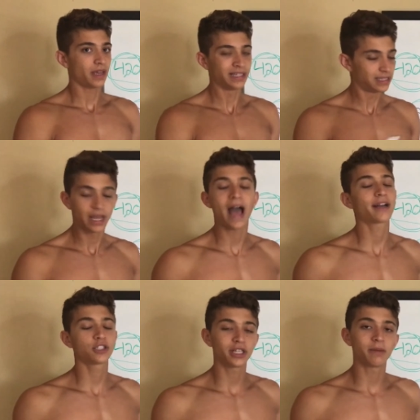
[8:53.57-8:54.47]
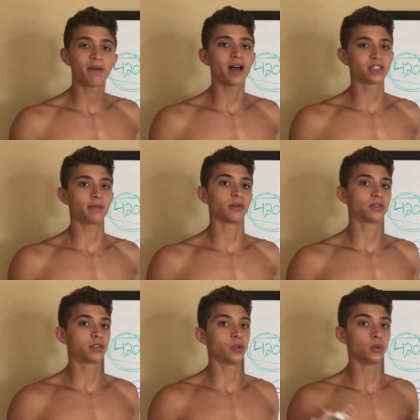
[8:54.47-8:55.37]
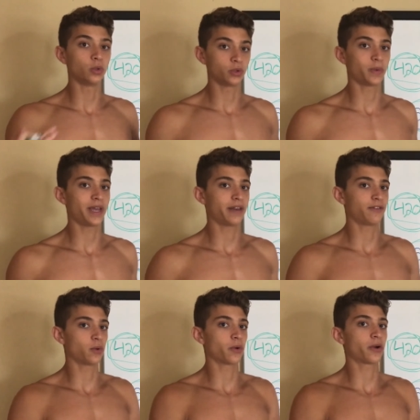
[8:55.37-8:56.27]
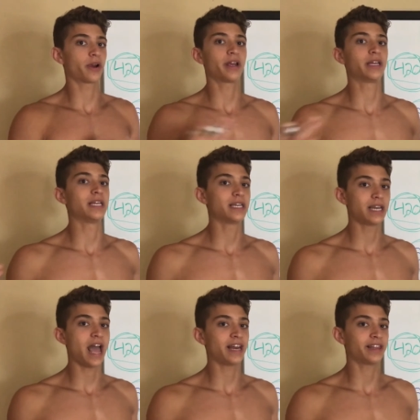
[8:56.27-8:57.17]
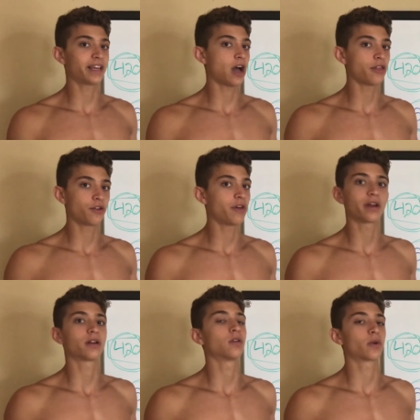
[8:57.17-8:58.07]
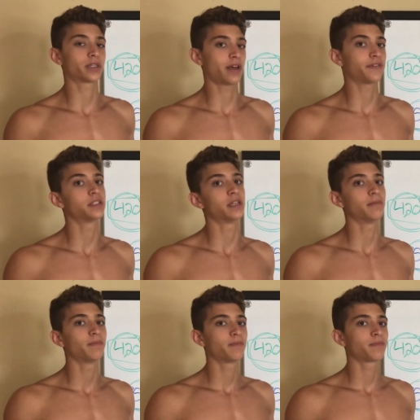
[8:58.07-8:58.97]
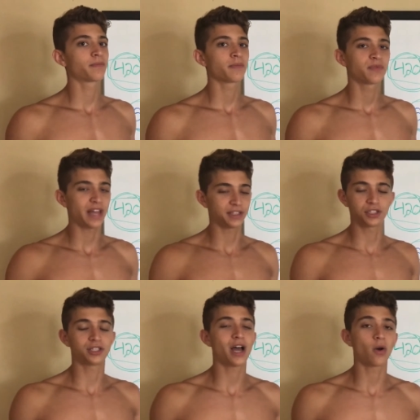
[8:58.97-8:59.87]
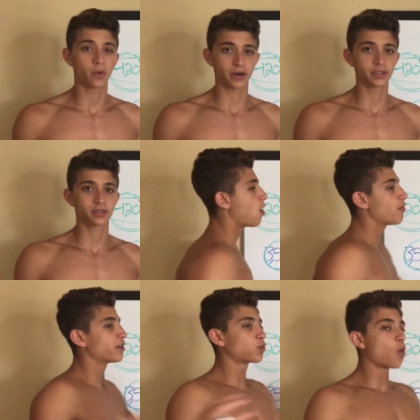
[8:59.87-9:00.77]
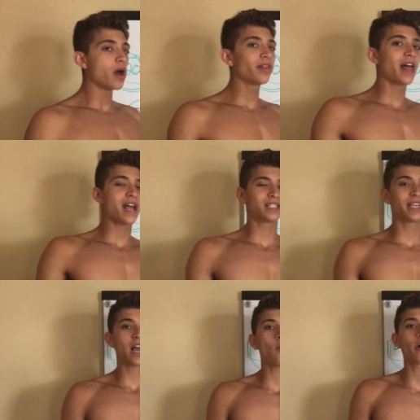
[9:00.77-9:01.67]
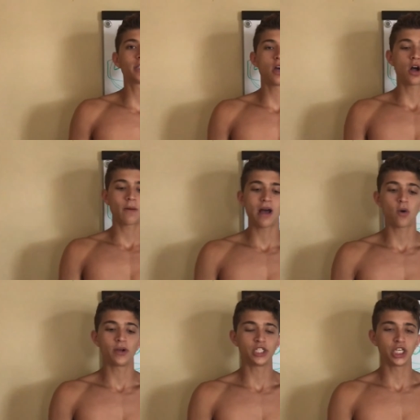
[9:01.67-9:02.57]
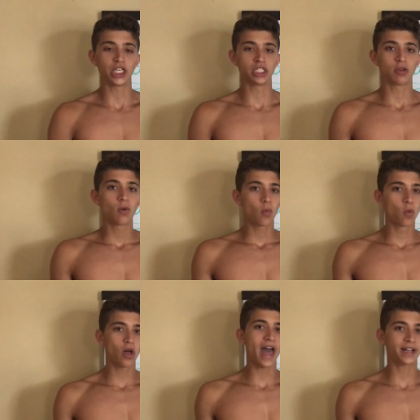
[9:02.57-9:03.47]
It's actually impossible to lose weight if you were in anything other than a caloric deficit. That's just how it works. Oh, there's one last thing I want to talk about, which is, will